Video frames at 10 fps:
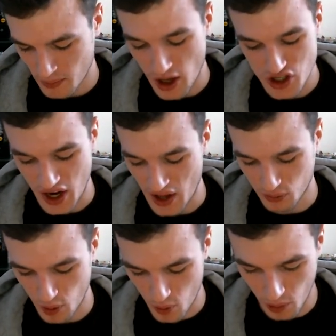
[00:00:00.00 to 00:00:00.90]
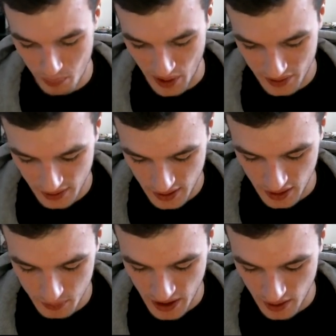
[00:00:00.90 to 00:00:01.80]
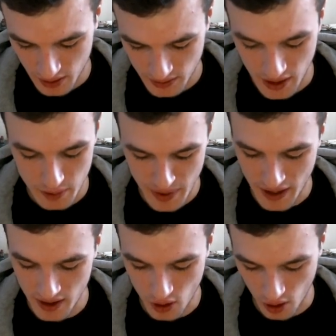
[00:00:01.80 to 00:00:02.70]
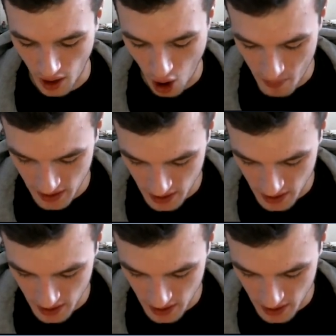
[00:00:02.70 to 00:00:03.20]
much as we want, basically, as many, yeah, depending on how many